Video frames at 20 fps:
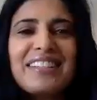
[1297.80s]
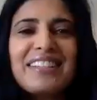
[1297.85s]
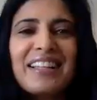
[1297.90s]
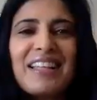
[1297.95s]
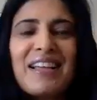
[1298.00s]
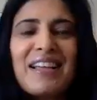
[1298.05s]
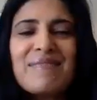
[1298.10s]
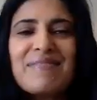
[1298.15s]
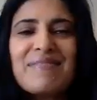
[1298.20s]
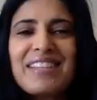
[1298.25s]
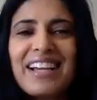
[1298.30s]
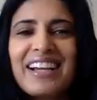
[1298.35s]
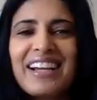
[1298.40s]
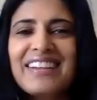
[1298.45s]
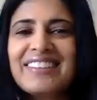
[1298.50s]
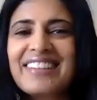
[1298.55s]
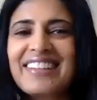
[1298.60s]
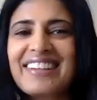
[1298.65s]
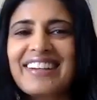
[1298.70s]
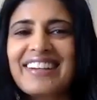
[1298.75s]
till I'm
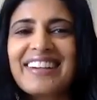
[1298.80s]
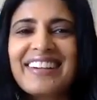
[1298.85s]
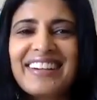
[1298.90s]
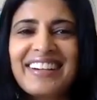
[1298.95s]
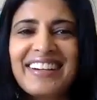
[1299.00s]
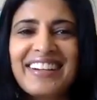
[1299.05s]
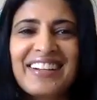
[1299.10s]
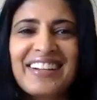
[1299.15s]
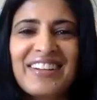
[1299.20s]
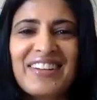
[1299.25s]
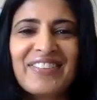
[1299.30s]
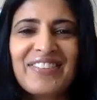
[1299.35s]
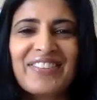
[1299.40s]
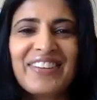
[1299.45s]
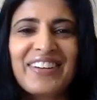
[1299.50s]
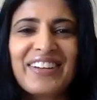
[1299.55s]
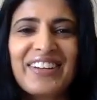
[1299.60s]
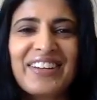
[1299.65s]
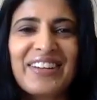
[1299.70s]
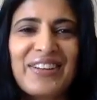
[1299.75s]
down there.
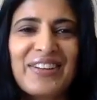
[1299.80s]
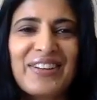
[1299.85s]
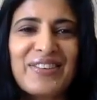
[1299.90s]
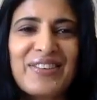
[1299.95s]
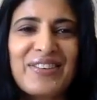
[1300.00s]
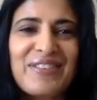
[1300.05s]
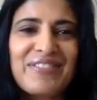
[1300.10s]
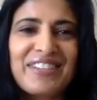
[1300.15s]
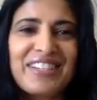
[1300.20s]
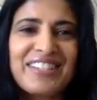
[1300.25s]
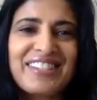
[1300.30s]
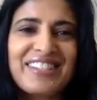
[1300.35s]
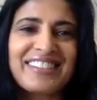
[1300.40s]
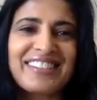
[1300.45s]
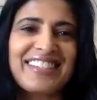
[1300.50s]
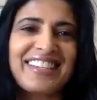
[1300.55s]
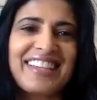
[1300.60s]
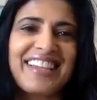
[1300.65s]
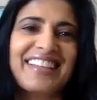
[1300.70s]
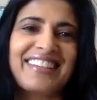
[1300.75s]
We're going to go to a vigil
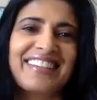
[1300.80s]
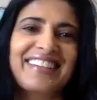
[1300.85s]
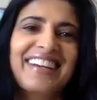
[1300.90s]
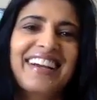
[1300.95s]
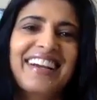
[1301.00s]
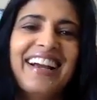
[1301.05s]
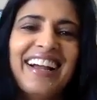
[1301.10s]
together.